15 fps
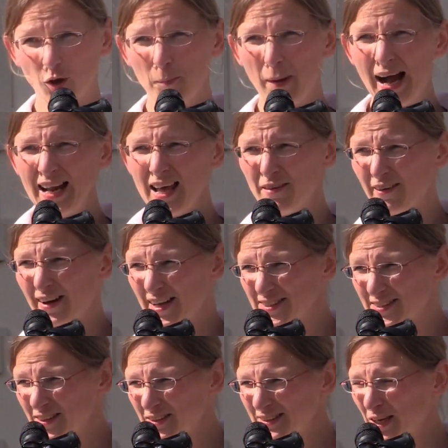That's
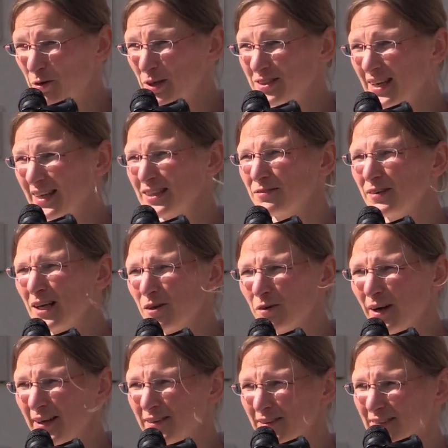because security
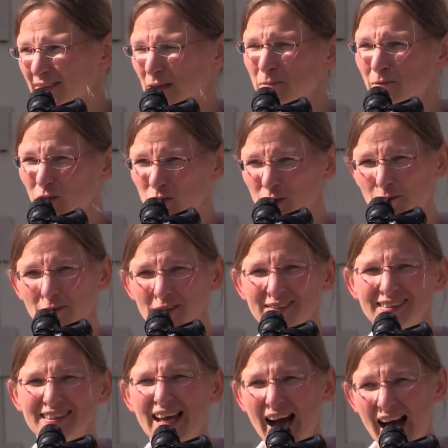investigations
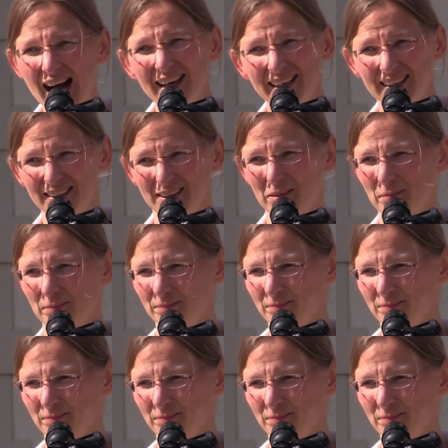need to be done.